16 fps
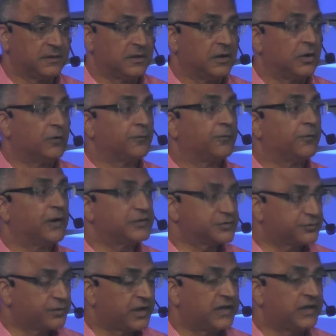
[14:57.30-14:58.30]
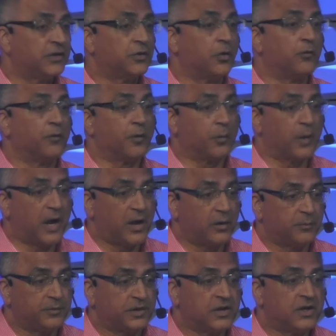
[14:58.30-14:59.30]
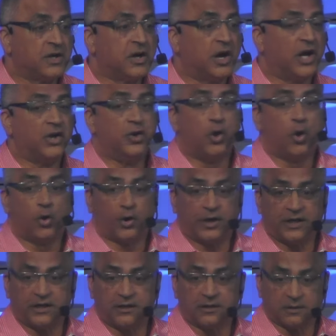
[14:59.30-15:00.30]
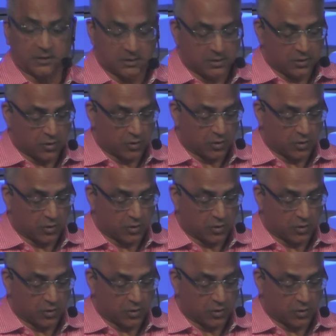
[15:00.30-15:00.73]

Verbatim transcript: or frustrated, overwhelmed, annoyed, or